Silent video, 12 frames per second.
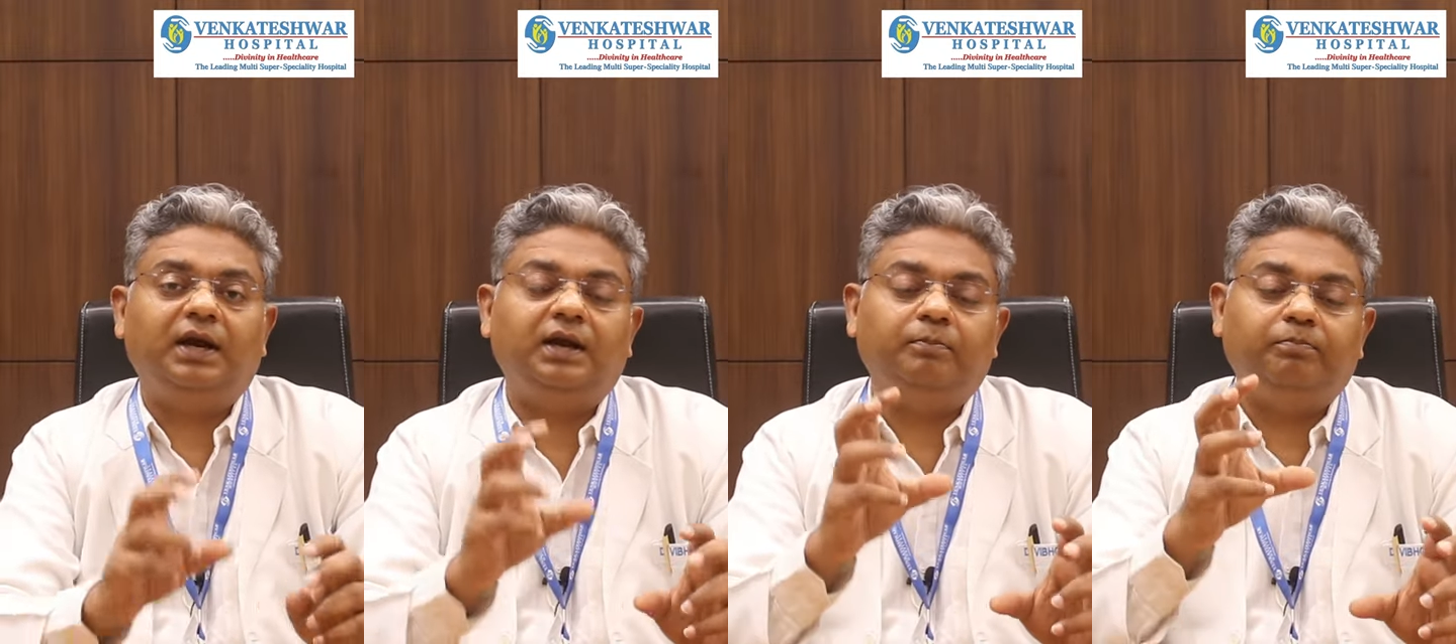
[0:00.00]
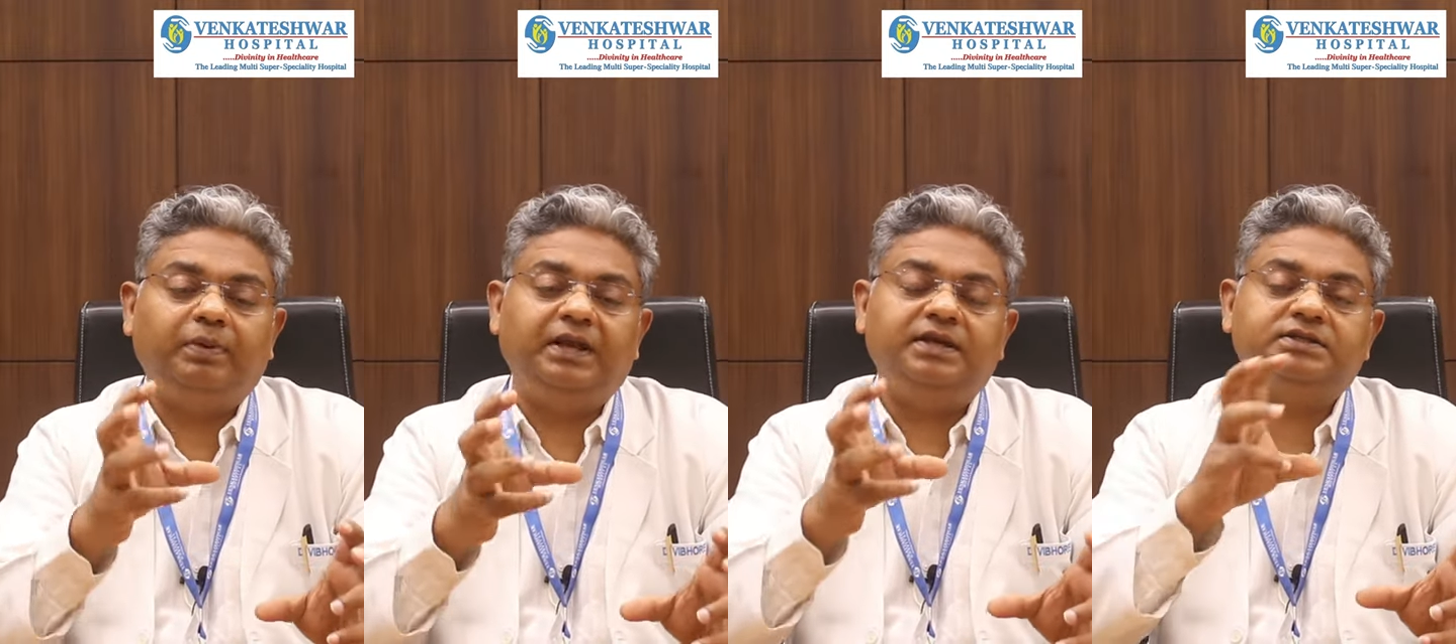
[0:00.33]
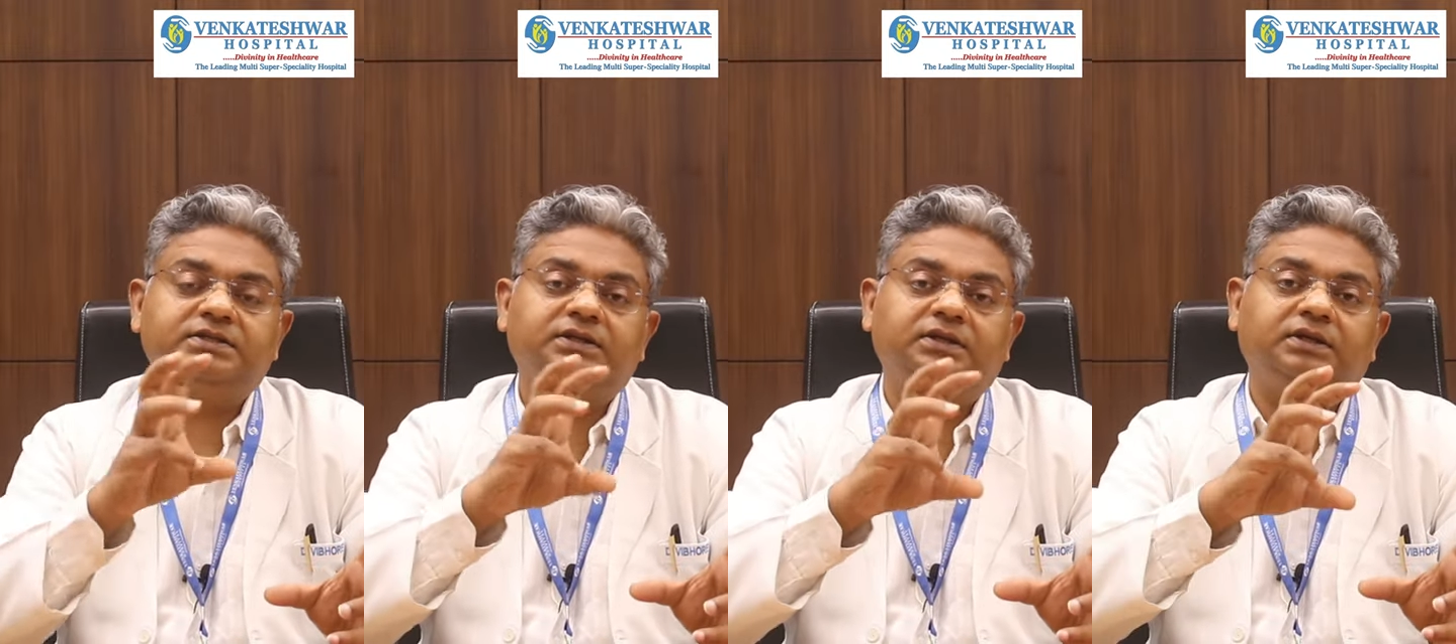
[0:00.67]
and
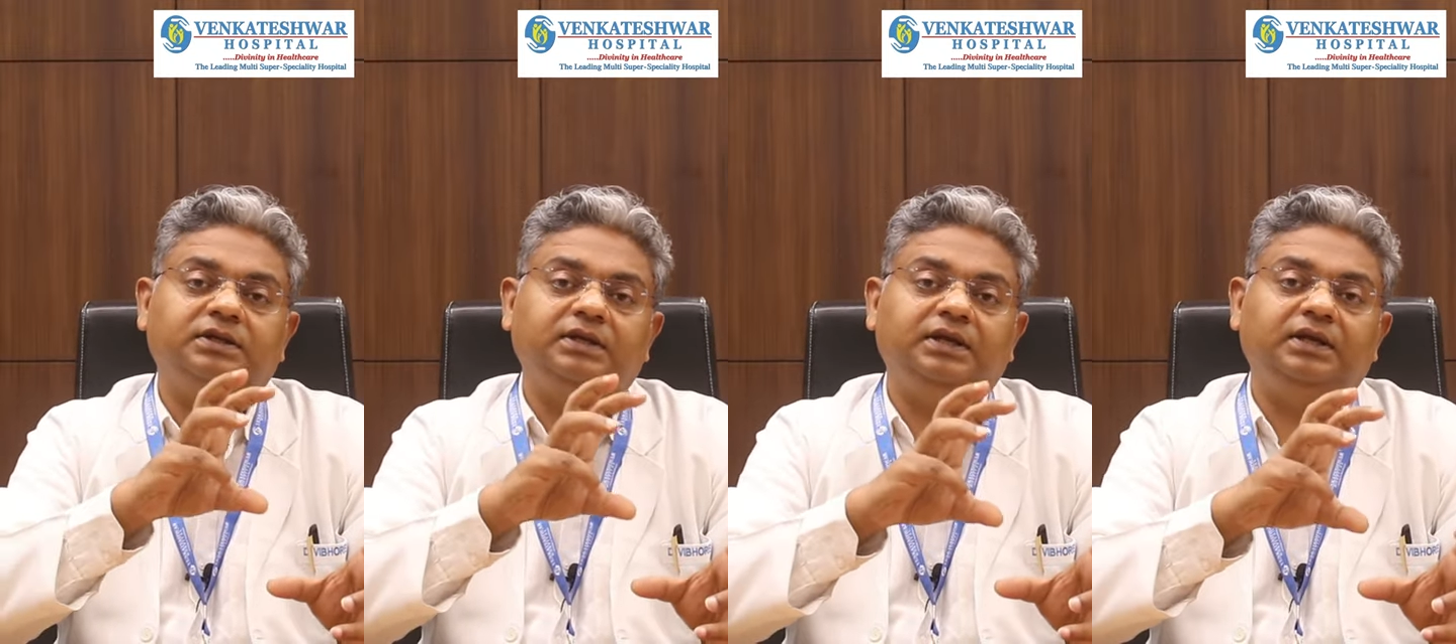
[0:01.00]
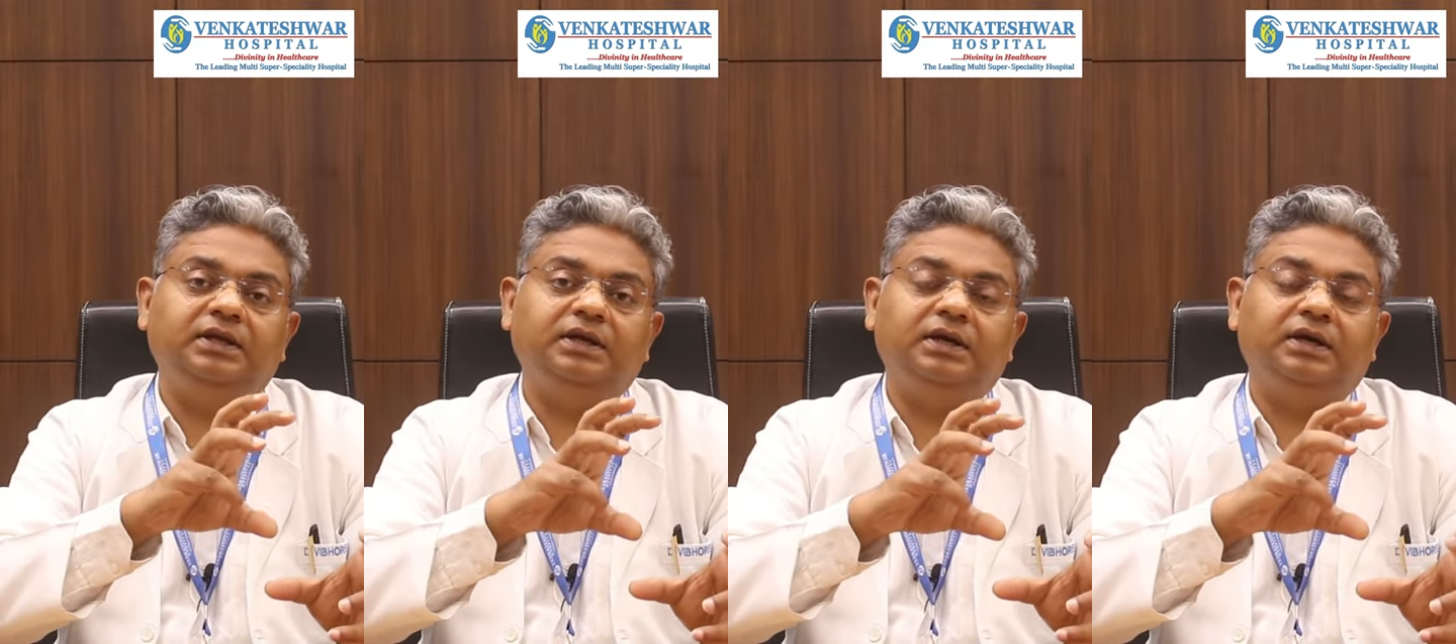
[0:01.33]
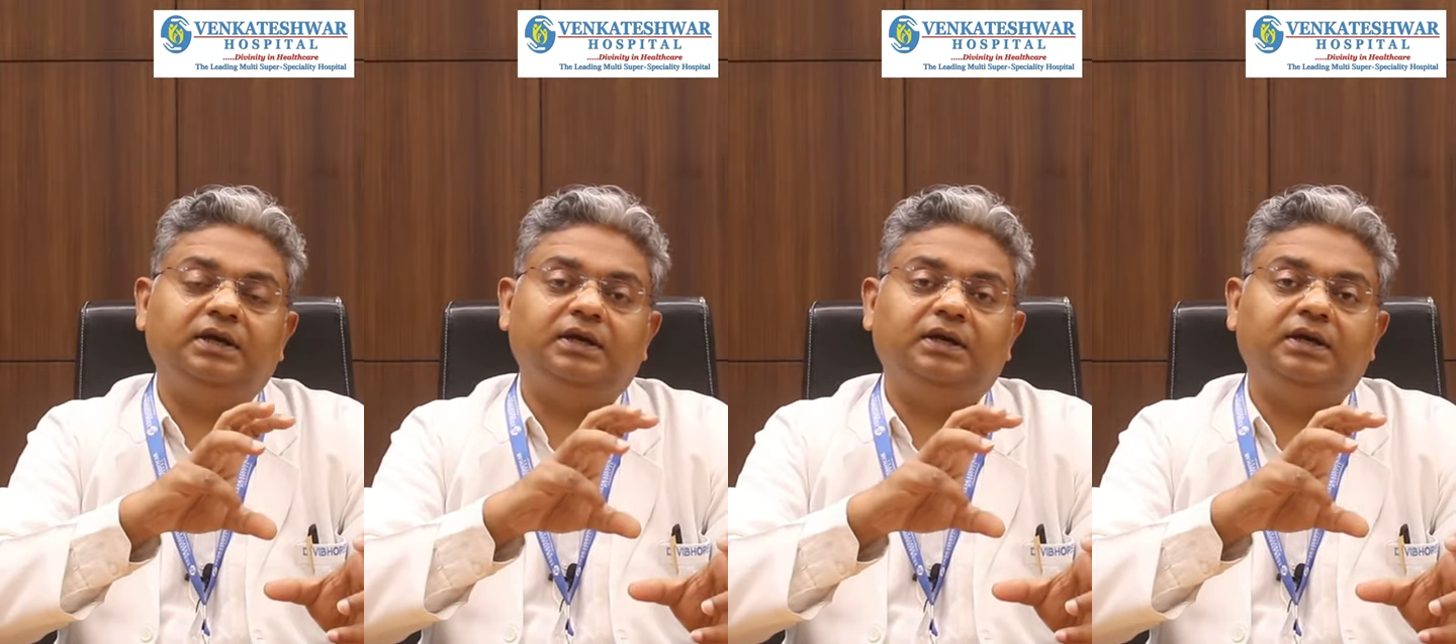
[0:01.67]
place the knee
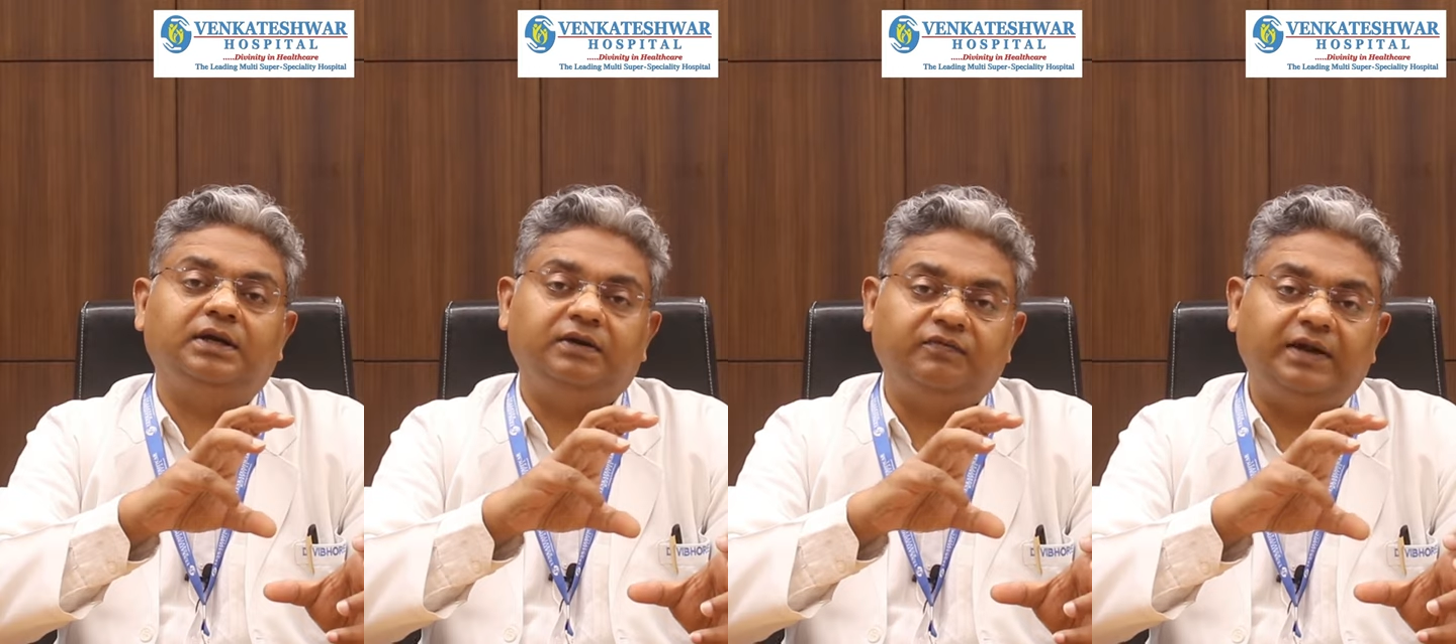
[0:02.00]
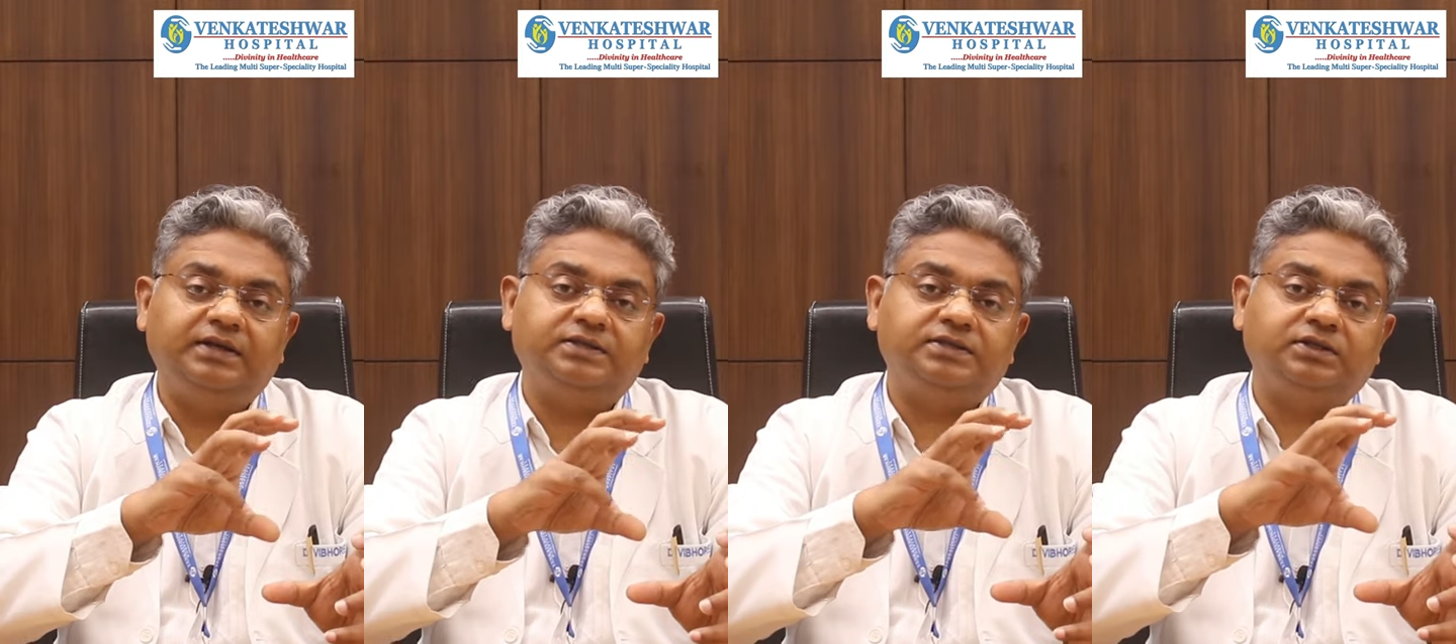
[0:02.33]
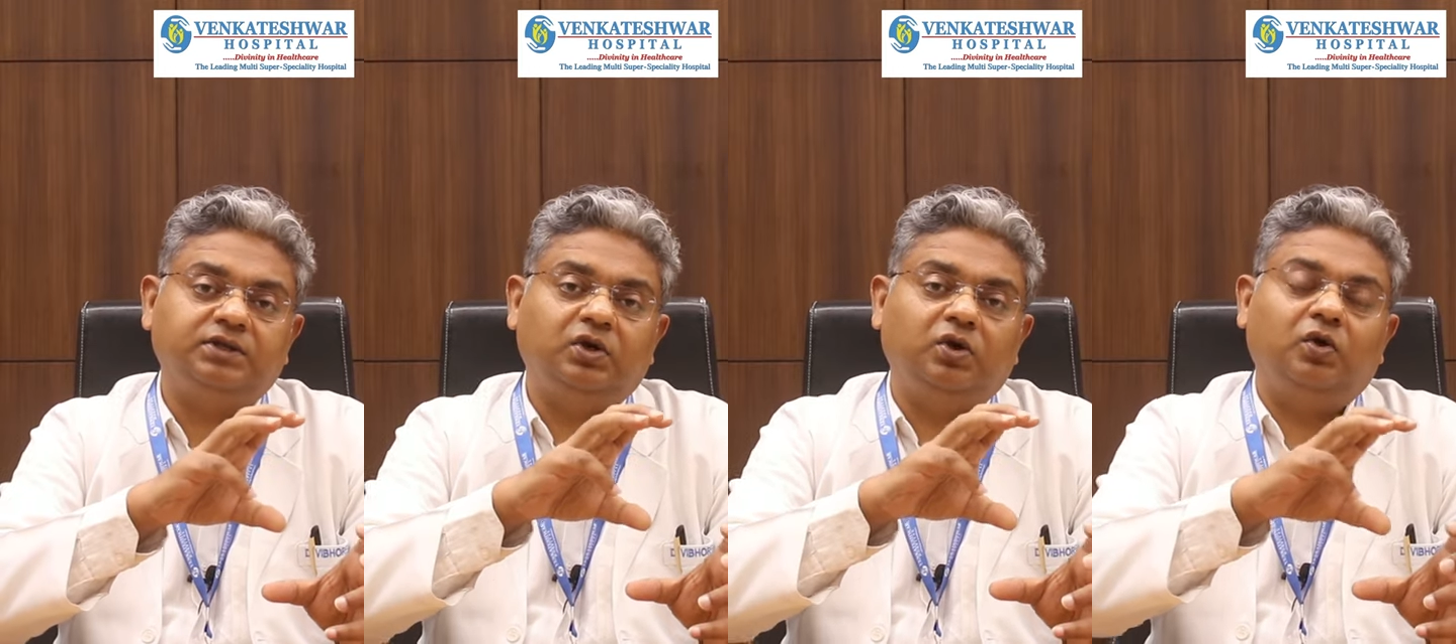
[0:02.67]
uh, device